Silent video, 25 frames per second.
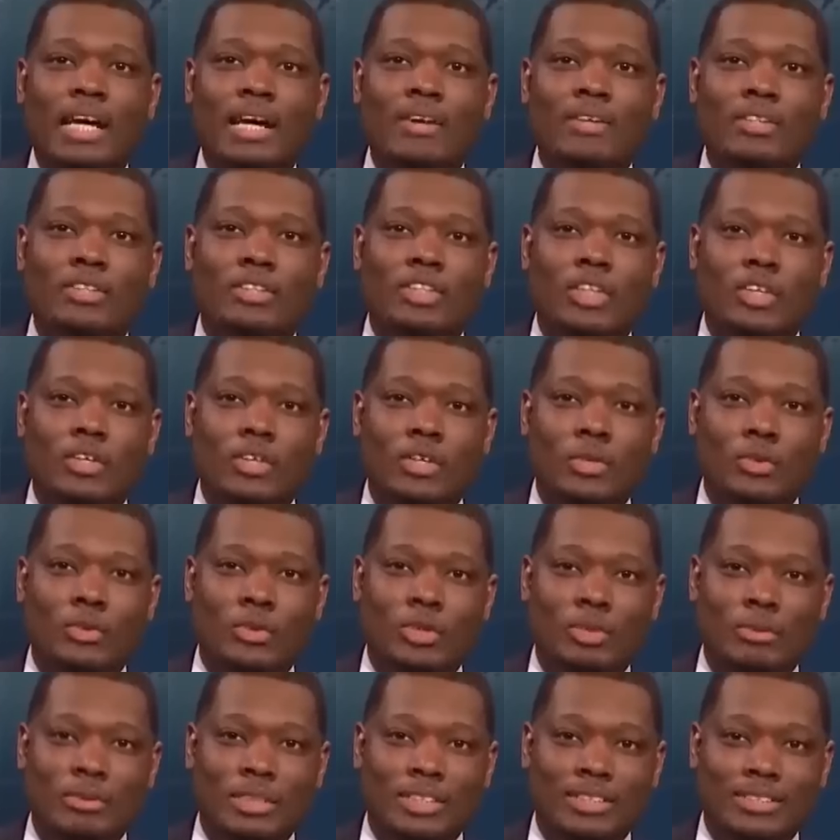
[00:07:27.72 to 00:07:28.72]
An
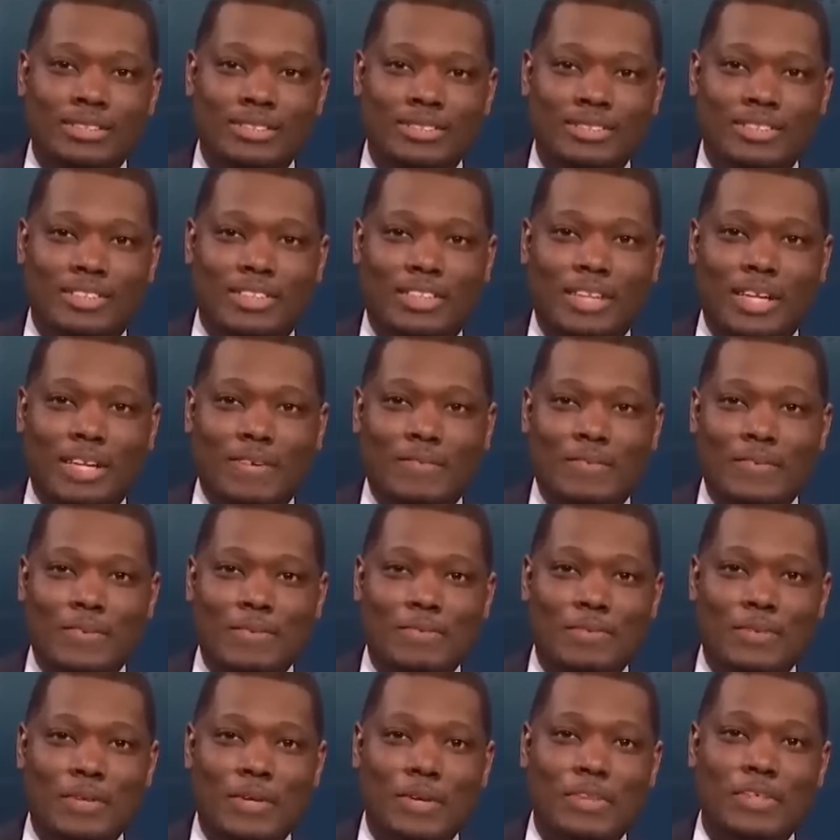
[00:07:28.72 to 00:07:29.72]
Arizona woman
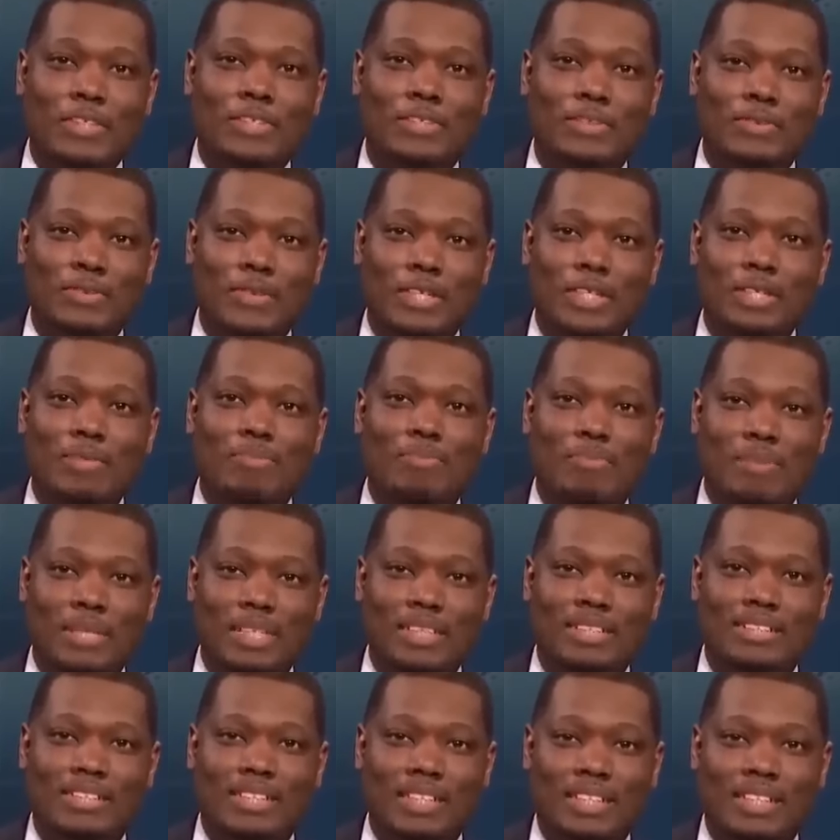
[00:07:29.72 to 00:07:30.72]
suffered more than 20
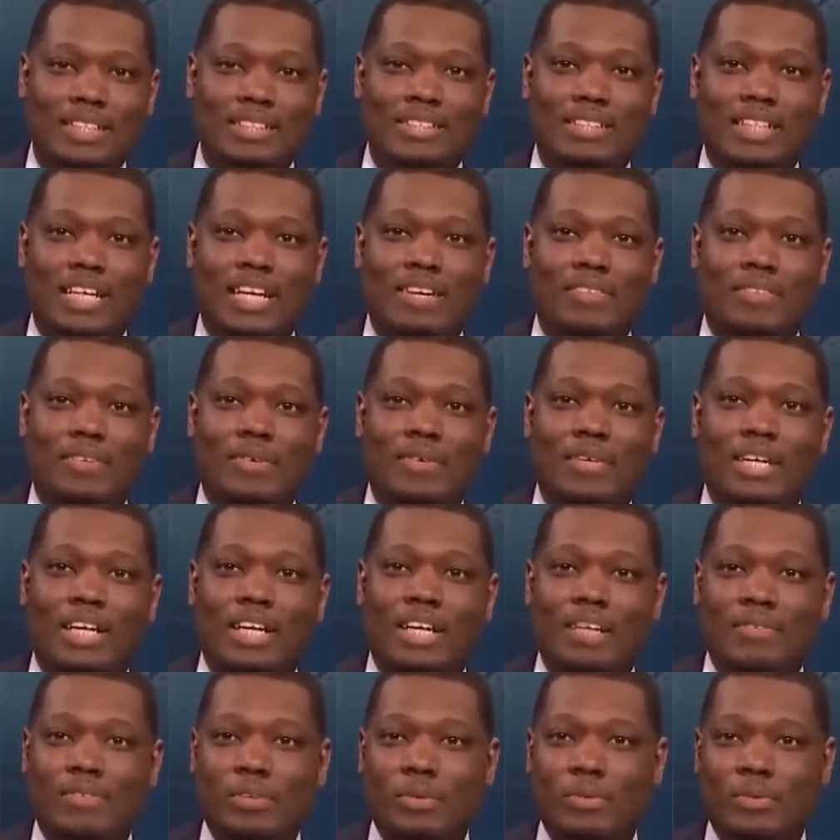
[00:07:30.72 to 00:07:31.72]
bee stings
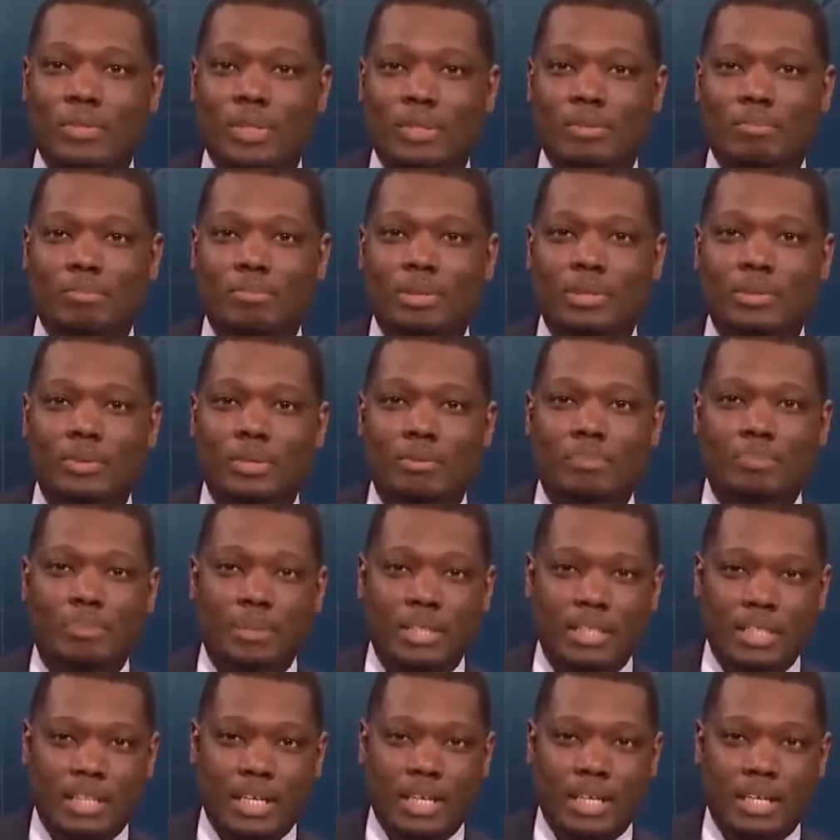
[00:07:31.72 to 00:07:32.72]
after a heavy wind blew a
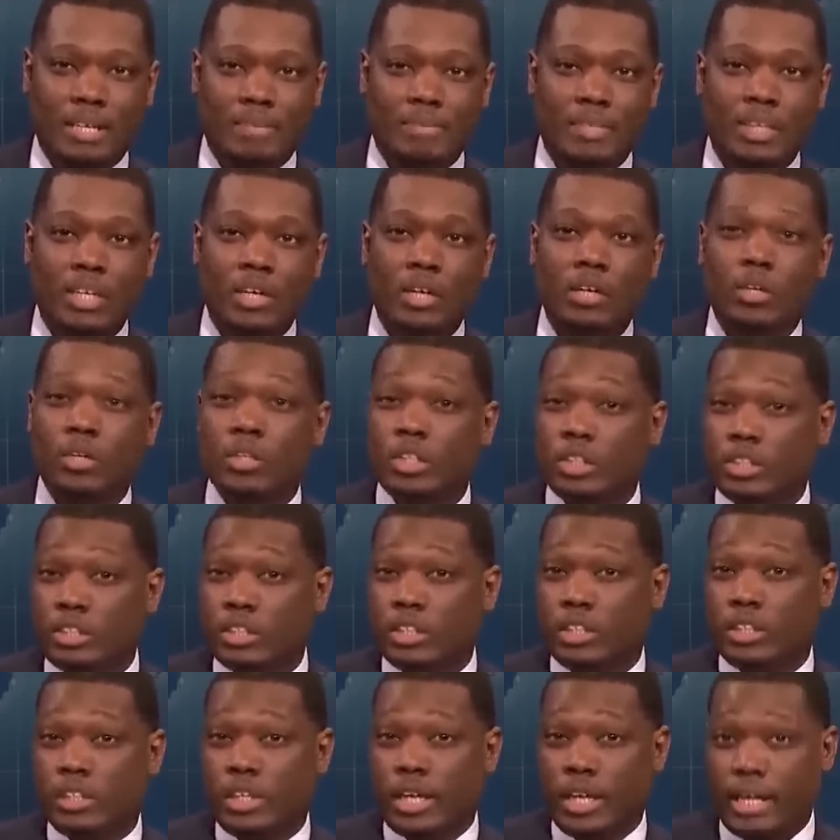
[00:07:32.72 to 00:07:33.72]
beehive
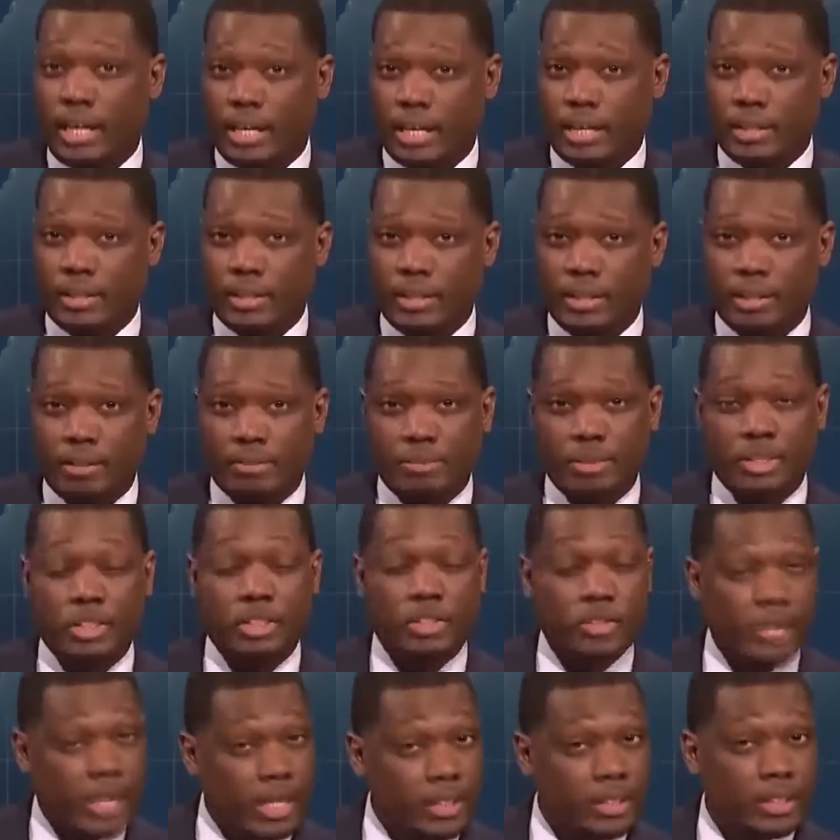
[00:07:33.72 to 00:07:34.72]
onto her head.
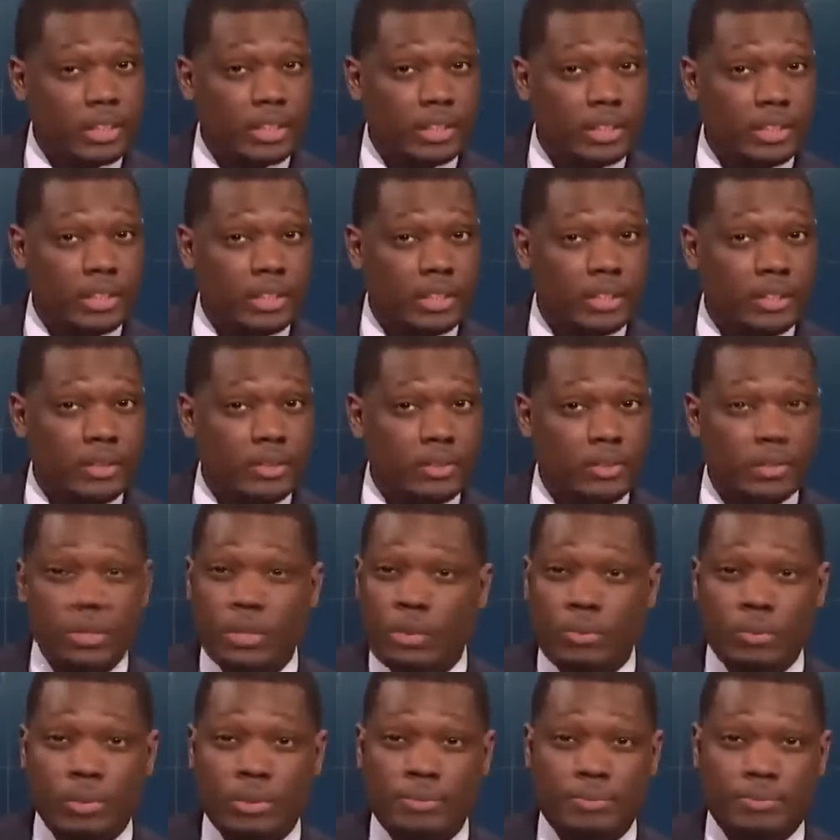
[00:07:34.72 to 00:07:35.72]
But tragically,
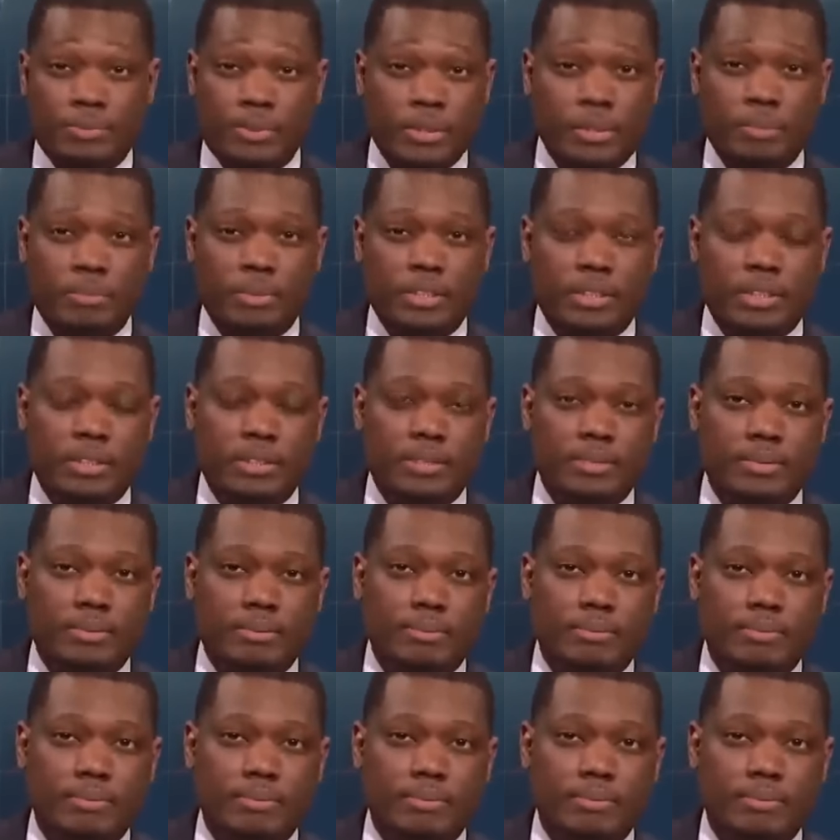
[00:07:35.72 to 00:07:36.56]
no one filmed it.